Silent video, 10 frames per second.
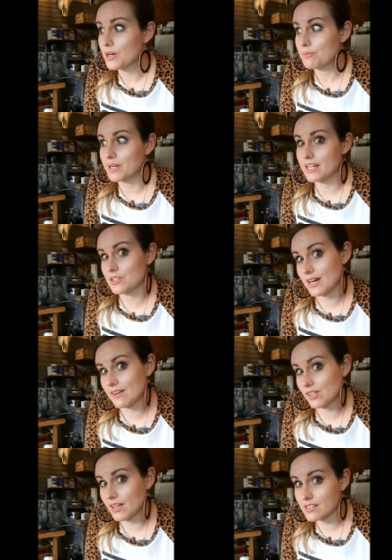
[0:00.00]
but I do
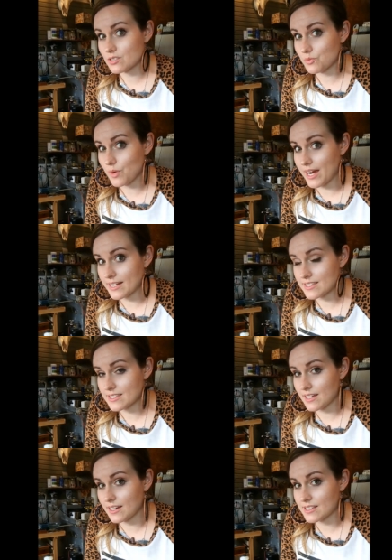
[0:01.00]
have a Lost
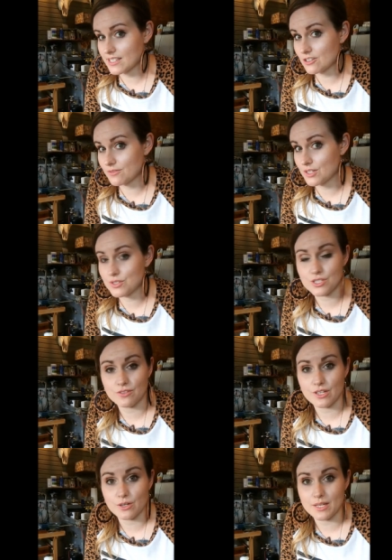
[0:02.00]
Wax uh, centrifuge that's
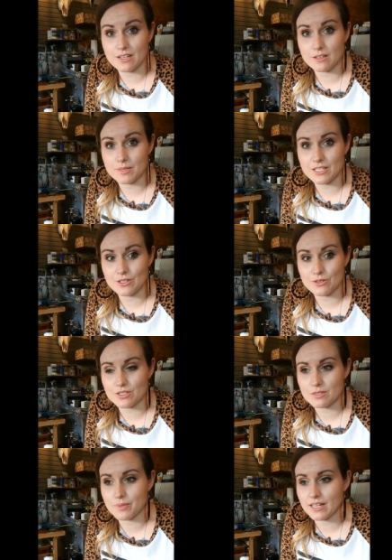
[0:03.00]
over here waiting to be
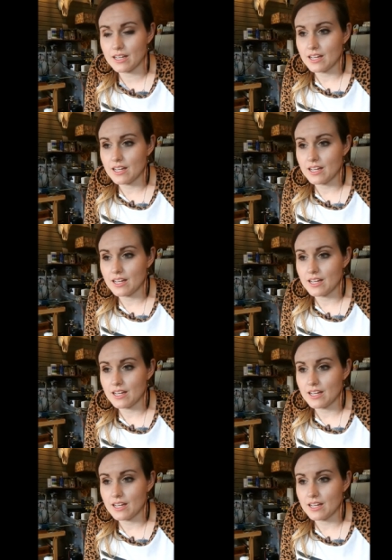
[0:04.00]
used. But